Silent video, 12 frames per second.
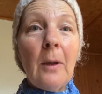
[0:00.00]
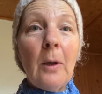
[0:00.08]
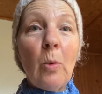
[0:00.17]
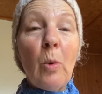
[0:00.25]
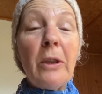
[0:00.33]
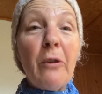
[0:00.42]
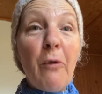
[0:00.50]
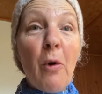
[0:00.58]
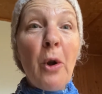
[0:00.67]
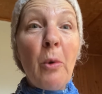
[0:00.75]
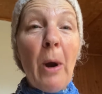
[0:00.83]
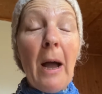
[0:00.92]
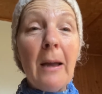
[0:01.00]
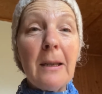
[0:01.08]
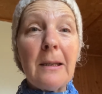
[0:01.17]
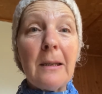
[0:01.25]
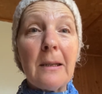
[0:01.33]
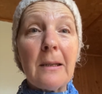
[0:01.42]
When the thought
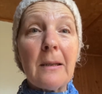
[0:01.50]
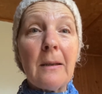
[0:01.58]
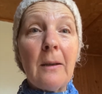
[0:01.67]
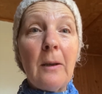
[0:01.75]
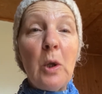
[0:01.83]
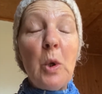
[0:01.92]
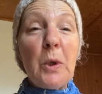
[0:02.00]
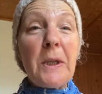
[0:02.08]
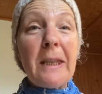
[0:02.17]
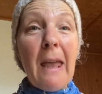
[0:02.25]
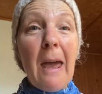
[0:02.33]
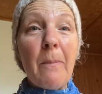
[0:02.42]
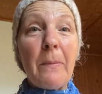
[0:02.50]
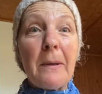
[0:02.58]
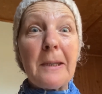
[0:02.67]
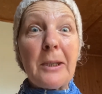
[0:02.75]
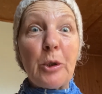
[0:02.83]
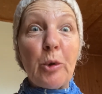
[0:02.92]
rises, you step
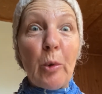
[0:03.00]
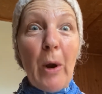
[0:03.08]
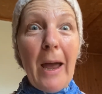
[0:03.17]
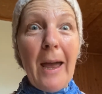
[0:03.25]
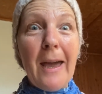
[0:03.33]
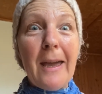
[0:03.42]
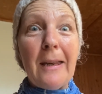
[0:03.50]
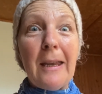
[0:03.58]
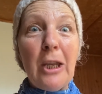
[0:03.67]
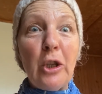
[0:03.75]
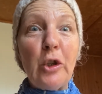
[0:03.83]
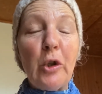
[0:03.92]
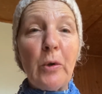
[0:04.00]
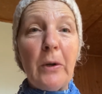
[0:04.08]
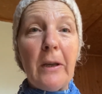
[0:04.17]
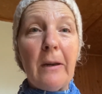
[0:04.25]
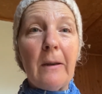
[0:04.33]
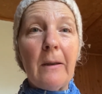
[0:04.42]
straight into
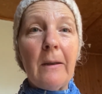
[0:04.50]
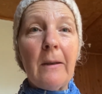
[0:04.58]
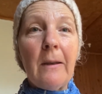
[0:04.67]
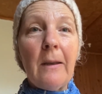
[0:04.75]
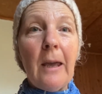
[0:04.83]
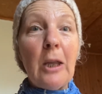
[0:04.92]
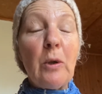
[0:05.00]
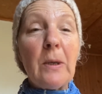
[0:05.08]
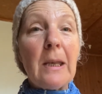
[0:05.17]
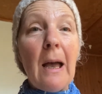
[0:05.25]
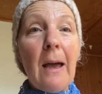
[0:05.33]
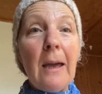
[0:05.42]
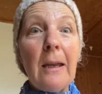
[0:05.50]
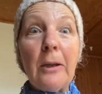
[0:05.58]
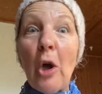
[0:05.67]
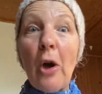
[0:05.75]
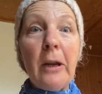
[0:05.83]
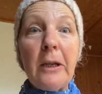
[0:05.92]
it and you say,
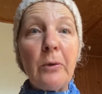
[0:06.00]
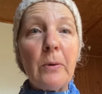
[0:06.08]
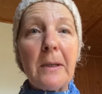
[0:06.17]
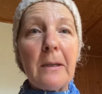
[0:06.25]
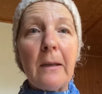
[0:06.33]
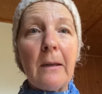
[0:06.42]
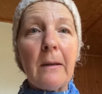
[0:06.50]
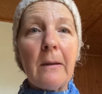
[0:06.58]
not interested.